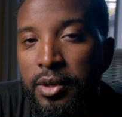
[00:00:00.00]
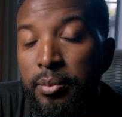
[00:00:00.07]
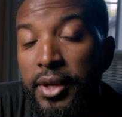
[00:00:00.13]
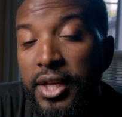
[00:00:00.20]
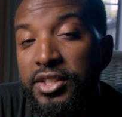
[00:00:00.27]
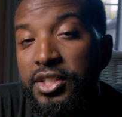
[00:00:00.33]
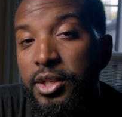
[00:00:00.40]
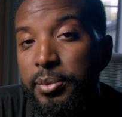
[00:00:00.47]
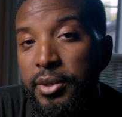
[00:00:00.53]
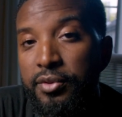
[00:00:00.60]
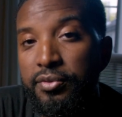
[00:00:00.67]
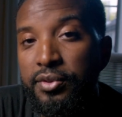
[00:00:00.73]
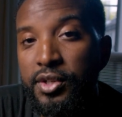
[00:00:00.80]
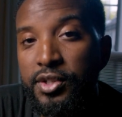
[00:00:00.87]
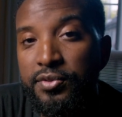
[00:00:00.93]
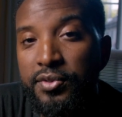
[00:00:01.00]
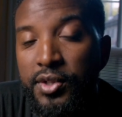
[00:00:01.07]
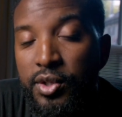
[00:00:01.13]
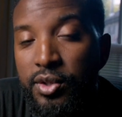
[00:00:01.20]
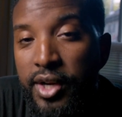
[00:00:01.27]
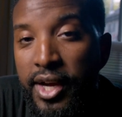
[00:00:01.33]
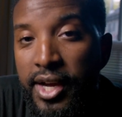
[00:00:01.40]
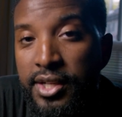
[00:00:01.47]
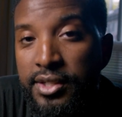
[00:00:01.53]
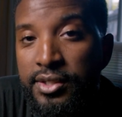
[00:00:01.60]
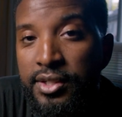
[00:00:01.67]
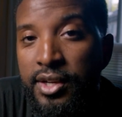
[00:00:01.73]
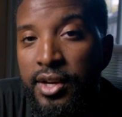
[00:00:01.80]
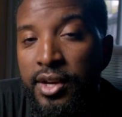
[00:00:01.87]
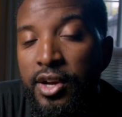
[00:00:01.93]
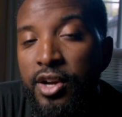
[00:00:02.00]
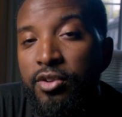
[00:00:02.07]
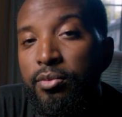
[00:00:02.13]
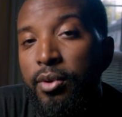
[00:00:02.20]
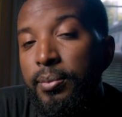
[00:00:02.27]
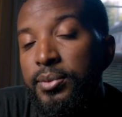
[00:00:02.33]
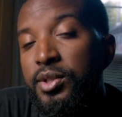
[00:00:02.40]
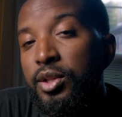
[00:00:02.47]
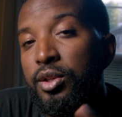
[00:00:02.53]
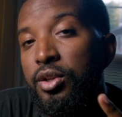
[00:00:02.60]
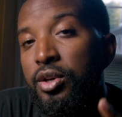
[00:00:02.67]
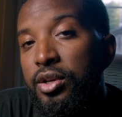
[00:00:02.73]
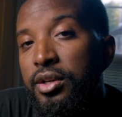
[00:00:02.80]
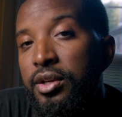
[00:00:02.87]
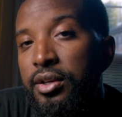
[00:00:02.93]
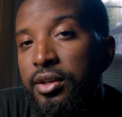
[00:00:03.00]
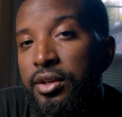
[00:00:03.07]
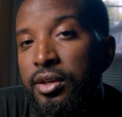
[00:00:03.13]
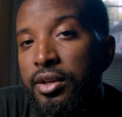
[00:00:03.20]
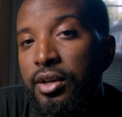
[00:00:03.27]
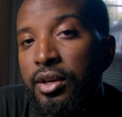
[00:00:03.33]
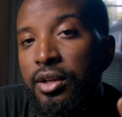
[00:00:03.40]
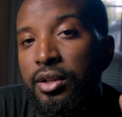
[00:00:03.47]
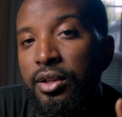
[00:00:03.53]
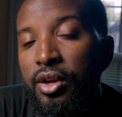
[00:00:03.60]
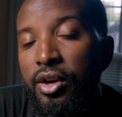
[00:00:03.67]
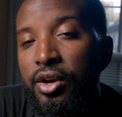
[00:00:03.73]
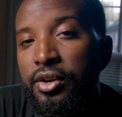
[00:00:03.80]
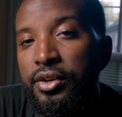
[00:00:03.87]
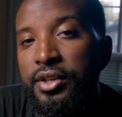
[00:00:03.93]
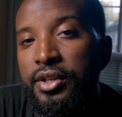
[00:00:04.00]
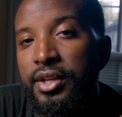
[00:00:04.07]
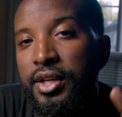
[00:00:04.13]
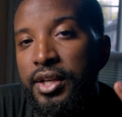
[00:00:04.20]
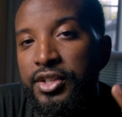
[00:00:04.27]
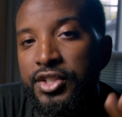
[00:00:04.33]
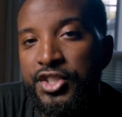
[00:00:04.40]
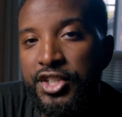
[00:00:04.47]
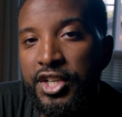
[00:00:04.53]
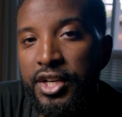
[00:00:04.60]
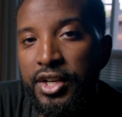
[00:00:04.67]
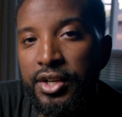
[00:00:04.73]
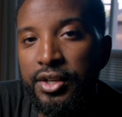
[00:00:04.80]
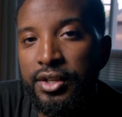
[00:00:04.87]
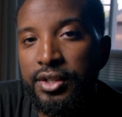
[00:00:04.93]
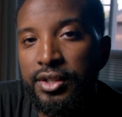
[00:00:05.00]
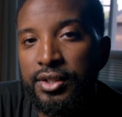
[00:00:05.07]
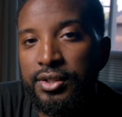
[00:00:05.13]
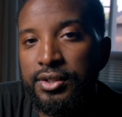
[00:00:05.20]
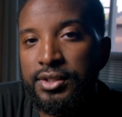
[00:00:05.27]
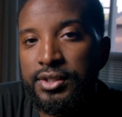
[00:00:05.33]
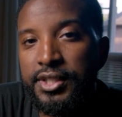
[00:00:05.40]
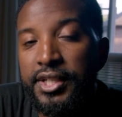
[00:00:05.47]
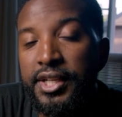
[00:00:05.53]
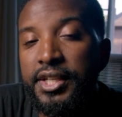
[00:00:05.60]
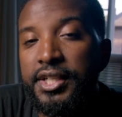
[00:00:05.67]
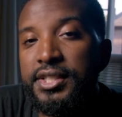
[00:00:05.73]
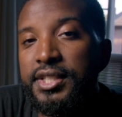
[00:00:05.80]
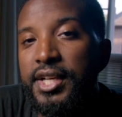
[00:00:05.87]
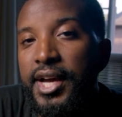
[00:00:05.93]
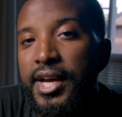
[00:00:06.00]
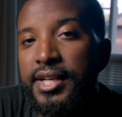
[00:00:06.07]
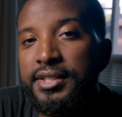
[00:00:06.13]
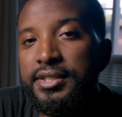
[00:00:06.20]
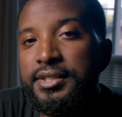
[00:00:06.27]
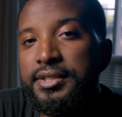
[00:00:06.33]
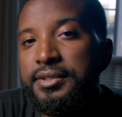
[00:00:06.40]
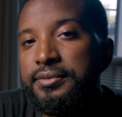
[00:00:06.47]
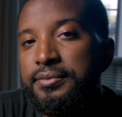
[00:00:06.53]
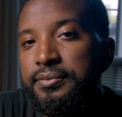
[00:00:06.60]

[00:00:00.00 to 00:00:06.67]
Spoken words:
But that's going to be it for this video, guys. Remember to look, learn, and share. Take it easy, guys.